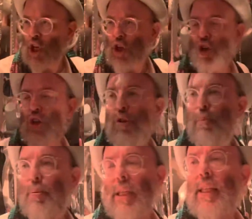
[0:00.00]
could
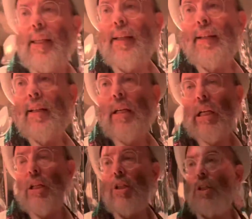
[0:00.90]
be
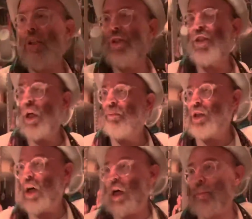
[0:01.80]
summed
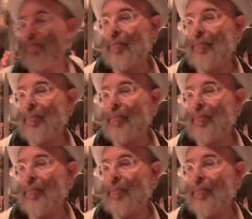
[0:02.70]
up